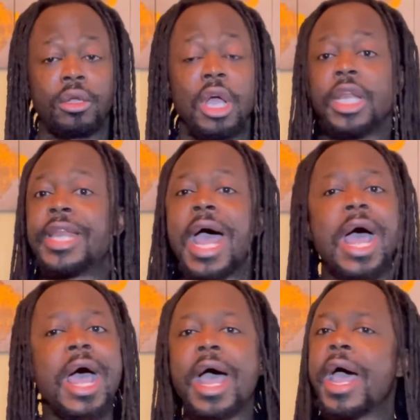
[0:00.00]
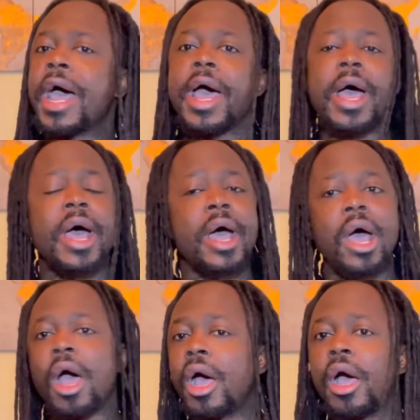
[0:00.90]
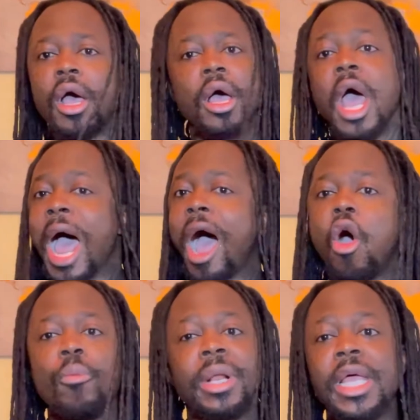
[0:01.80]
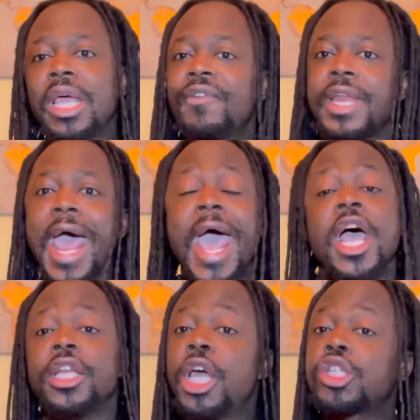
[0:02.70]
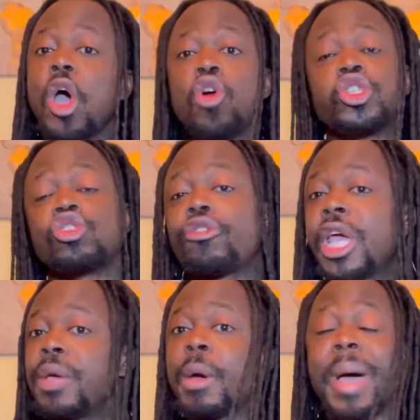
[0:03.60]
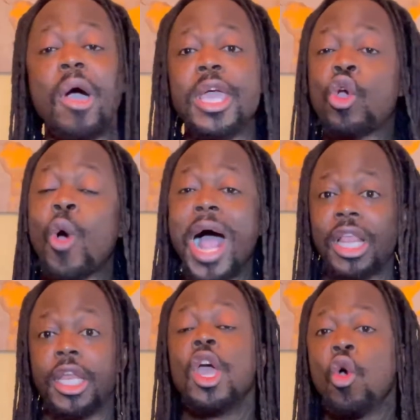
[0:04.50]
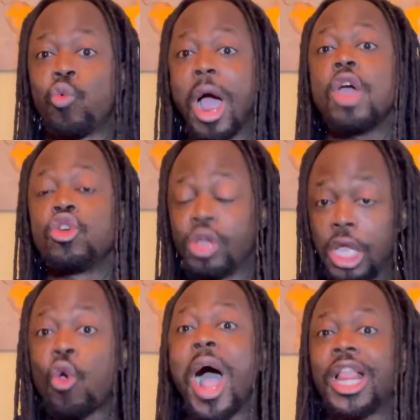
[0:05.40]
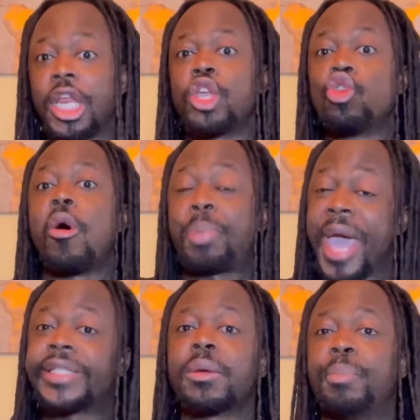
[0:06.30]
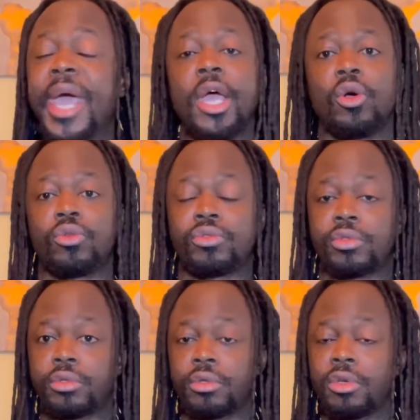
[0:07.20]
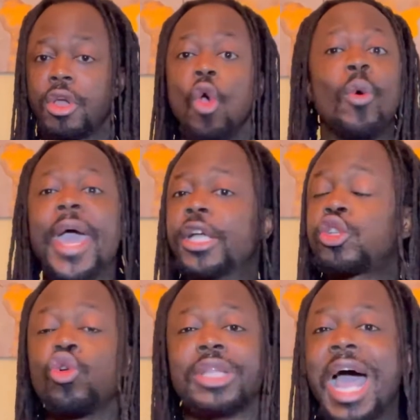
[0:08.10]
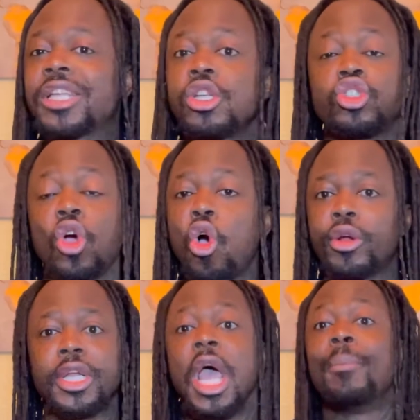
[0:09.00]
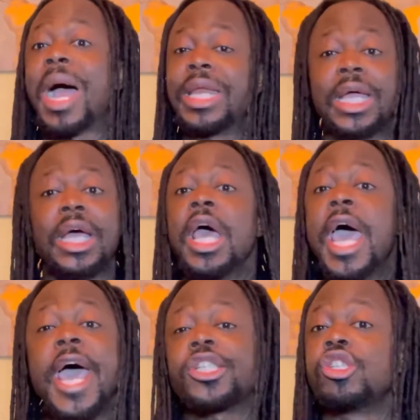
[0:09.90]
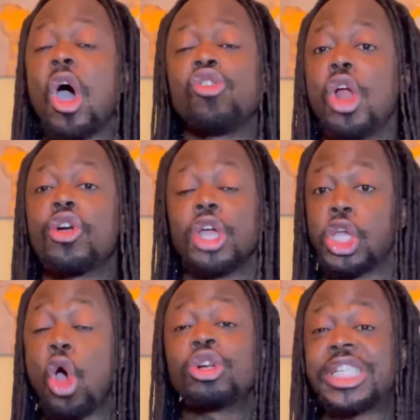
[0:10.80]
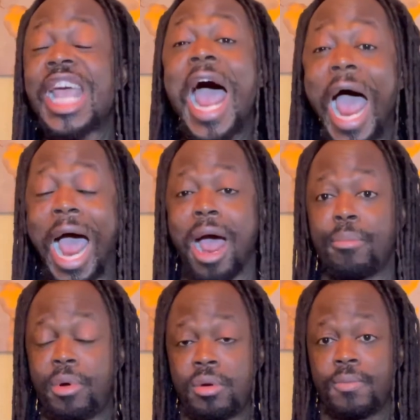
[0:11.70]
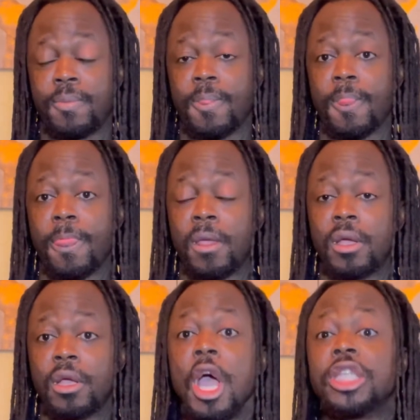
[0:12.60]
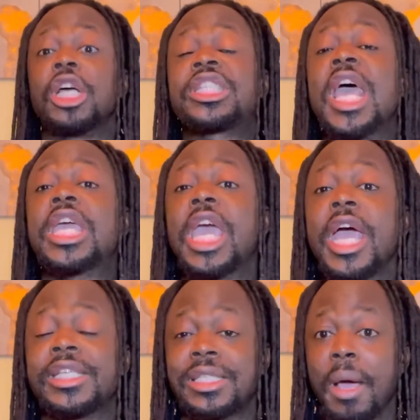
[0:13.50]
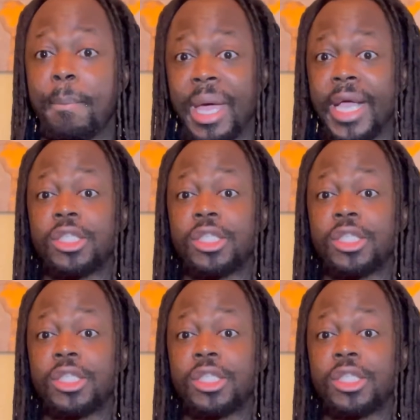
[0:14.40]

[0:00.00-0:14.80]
Nah, I don't believe in that. These hoes scream about equality. While you equality, you gonna pay some bills. We're in 2000 Jordan. My nigga, it's no longer your job to take care of some bitch